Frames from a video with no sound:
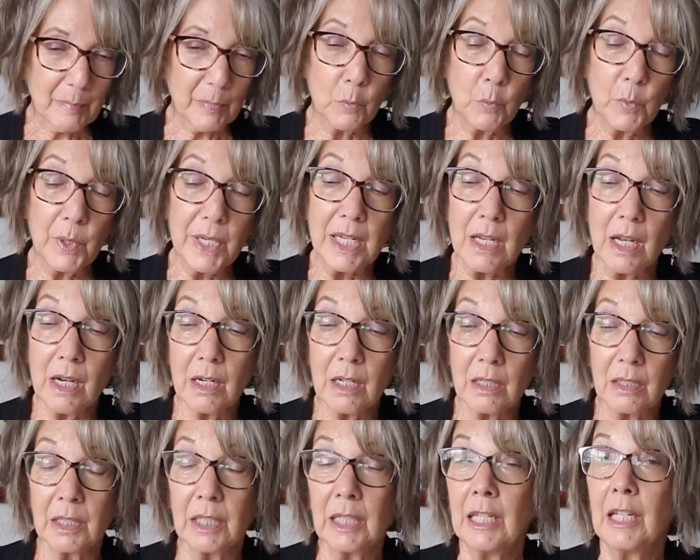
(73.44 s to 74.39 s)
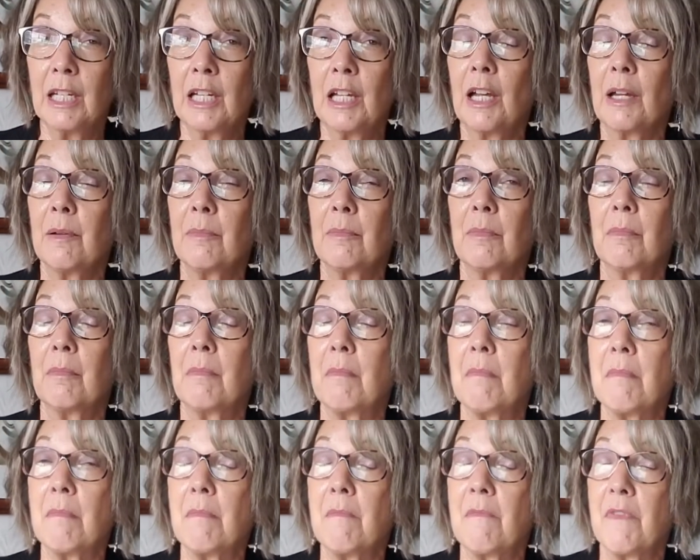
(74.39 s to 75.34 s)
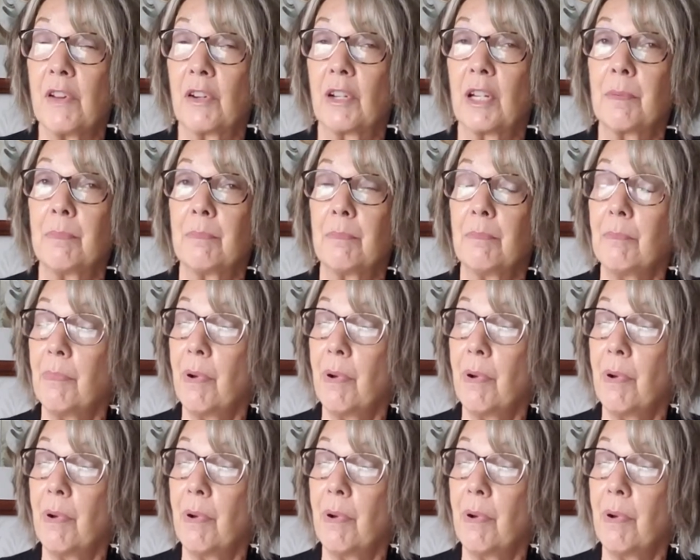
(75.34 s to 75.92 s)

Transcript: We are very